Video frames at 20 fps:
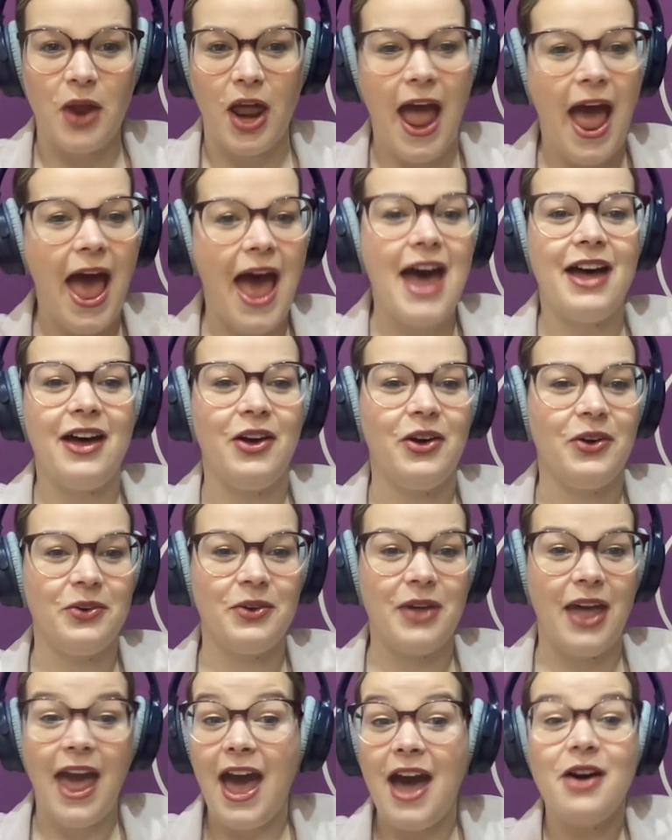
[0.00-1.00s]

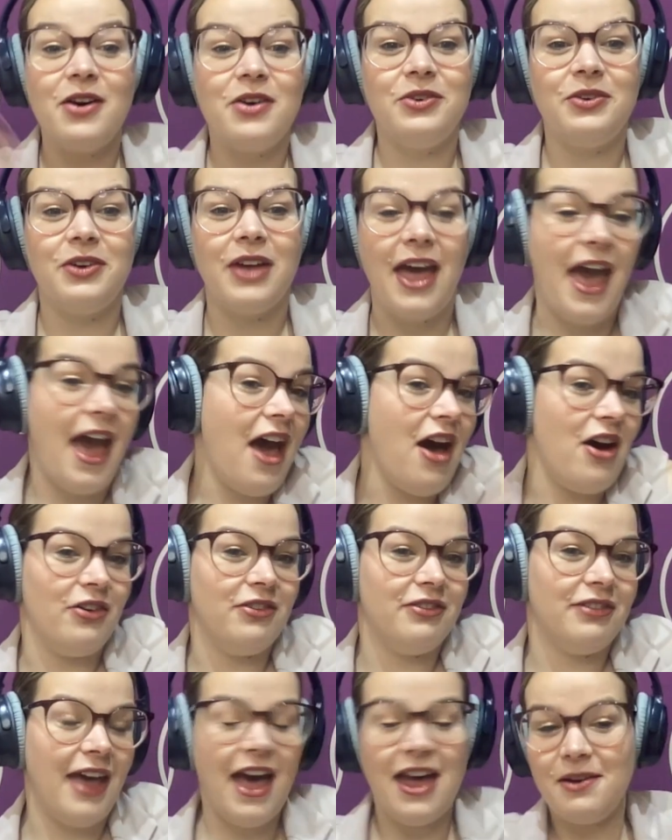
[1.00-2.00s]
how
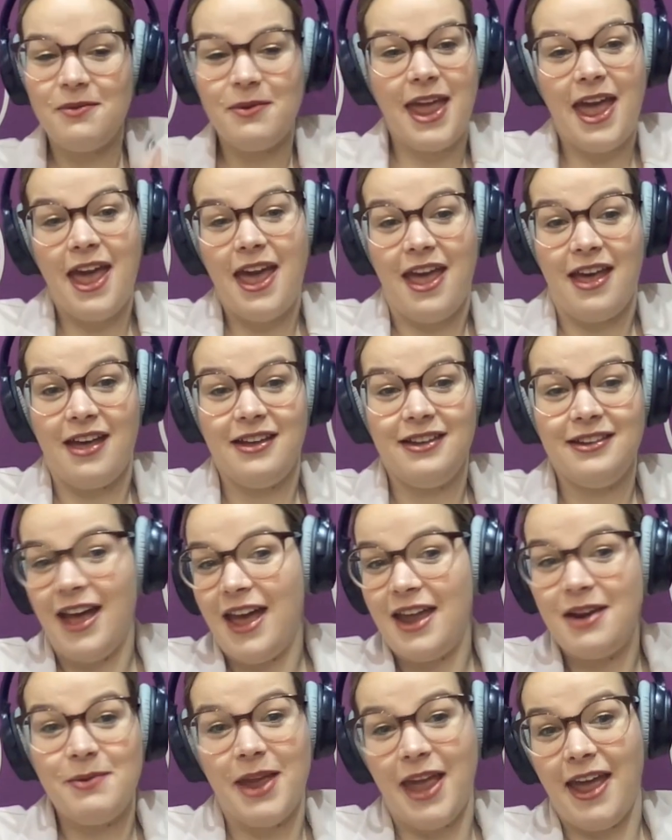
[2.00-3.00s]
do we get here?
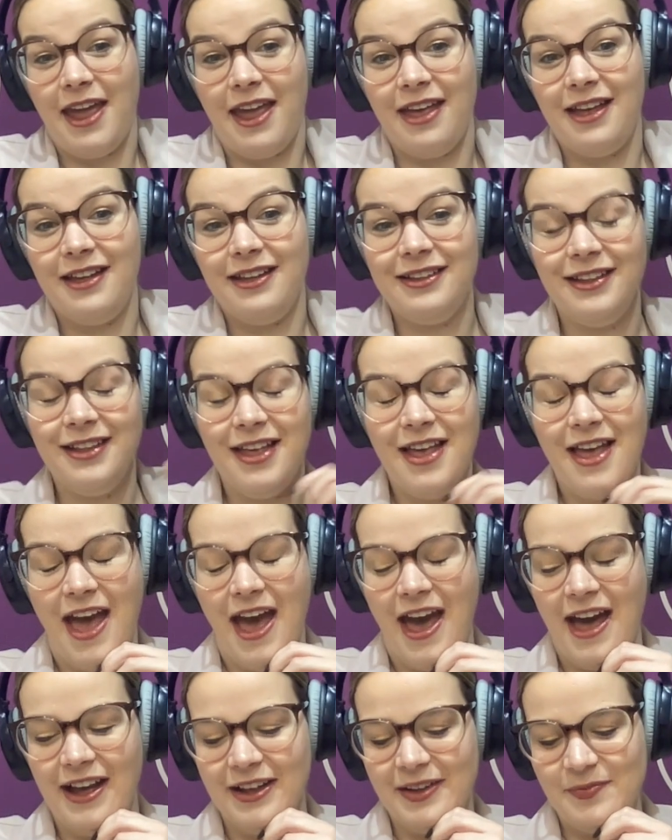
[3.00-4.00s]
How do we get here?
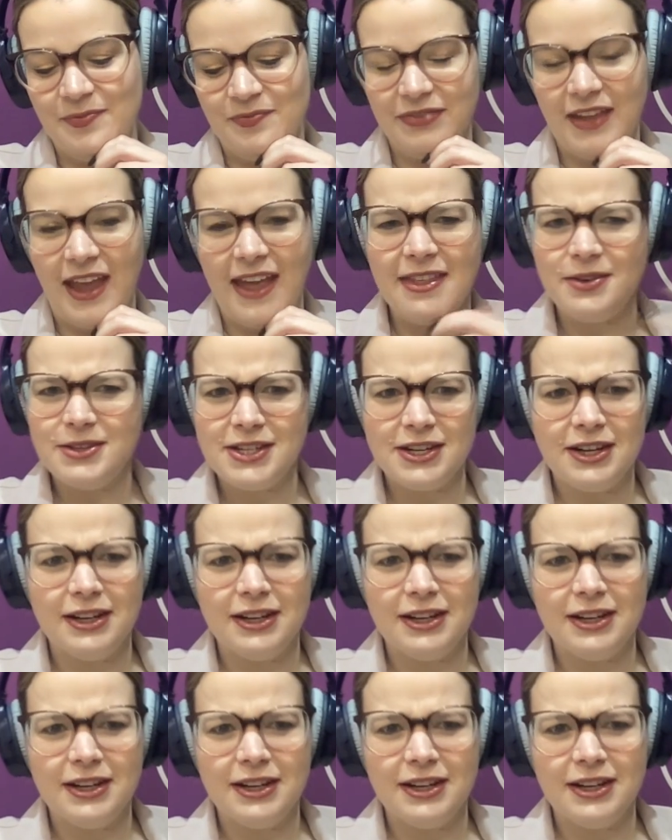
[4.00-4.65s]
And there was